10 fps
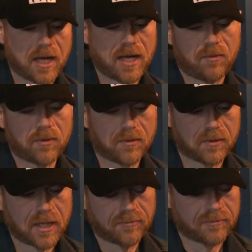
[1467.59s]
I will.
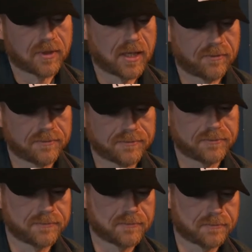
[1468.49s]
I've I've
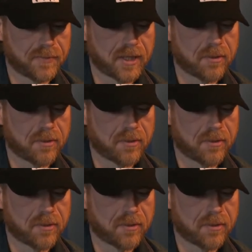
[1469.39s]
been